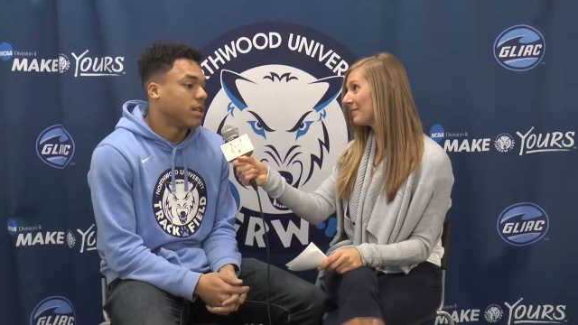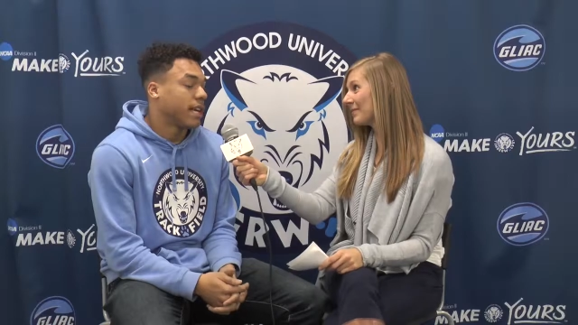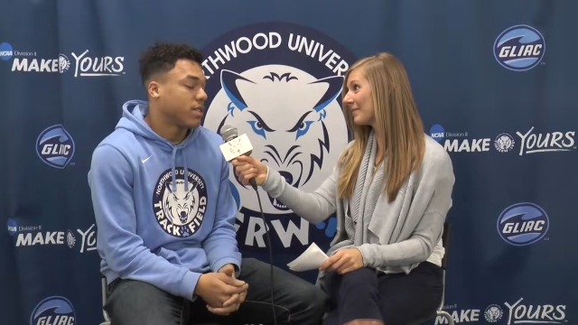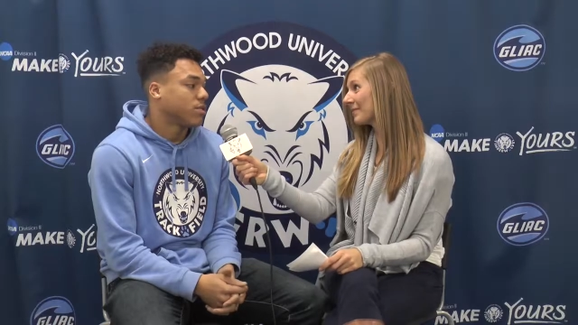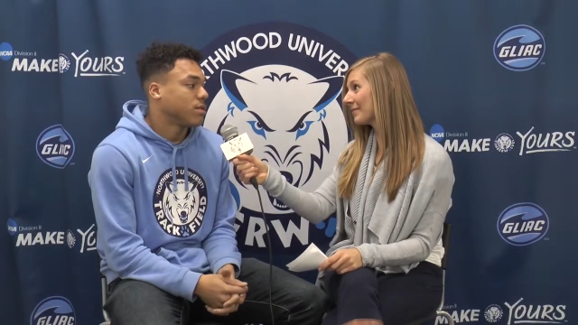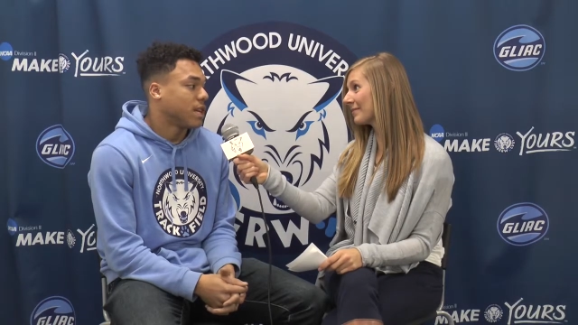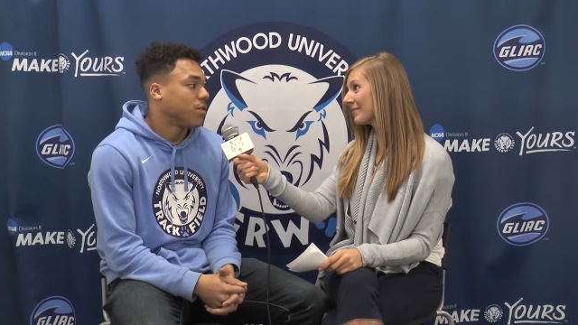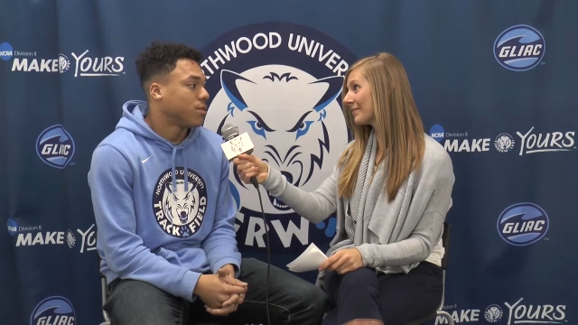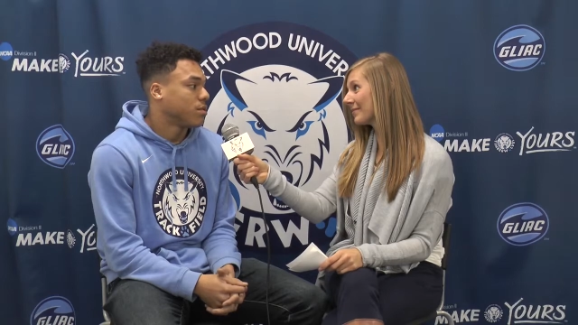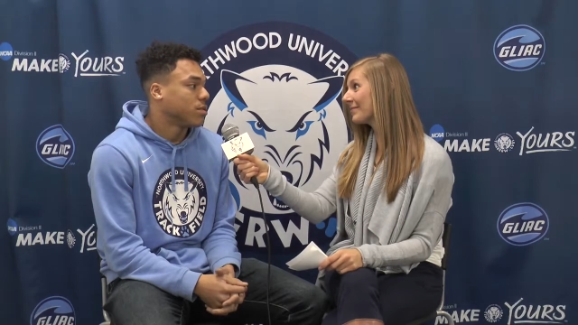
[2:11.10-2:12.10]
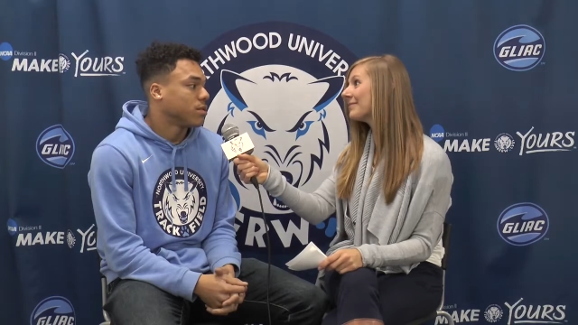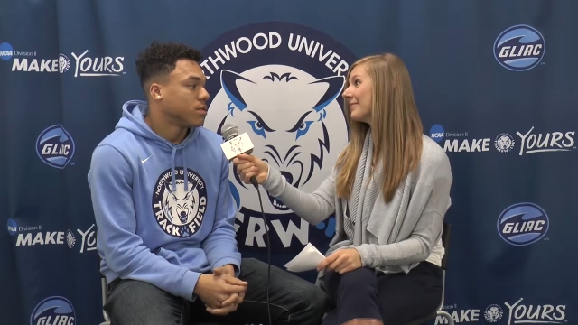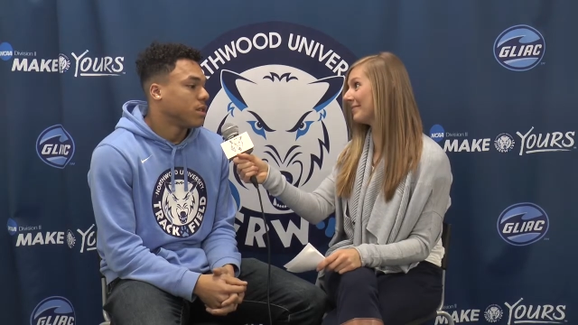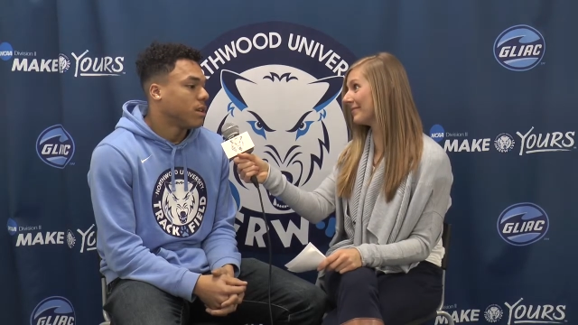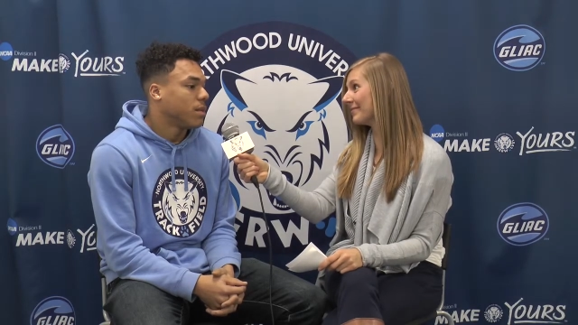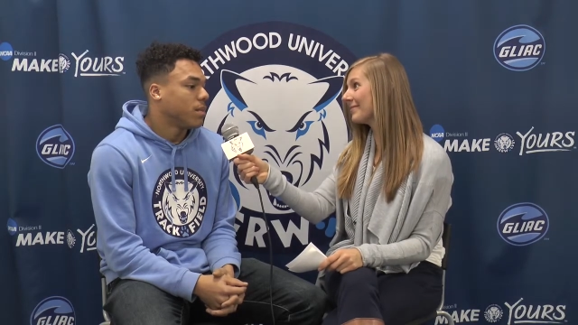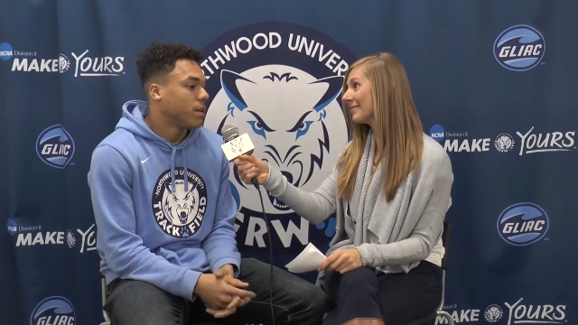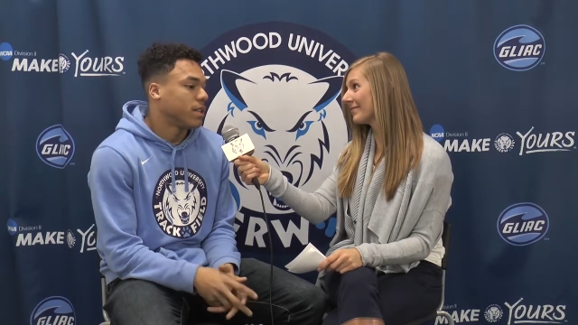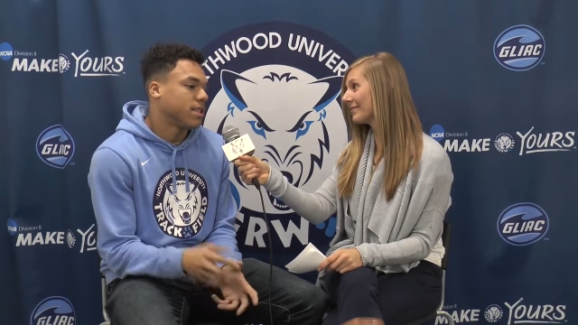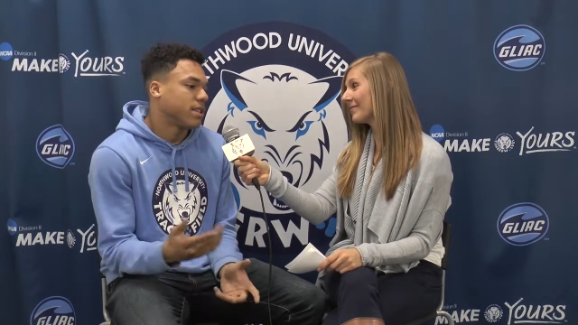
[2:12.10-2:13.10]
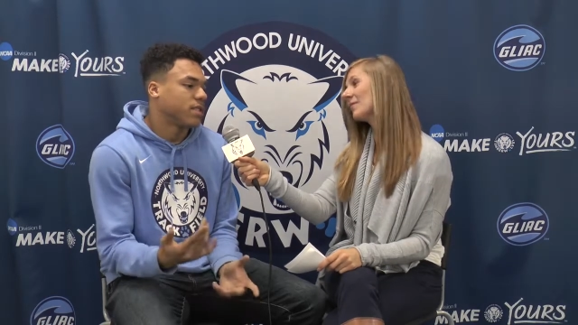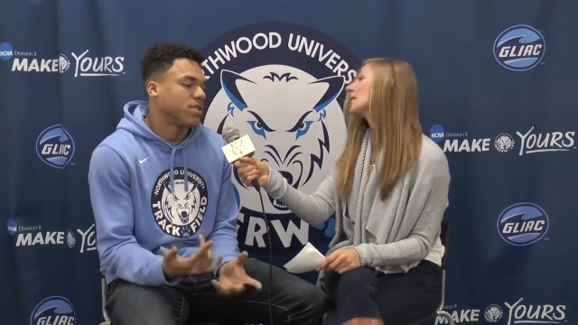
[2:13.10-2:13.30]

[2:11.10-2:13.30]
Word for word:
Speaker 1: nationals outdoor, mm-hmm. but instead of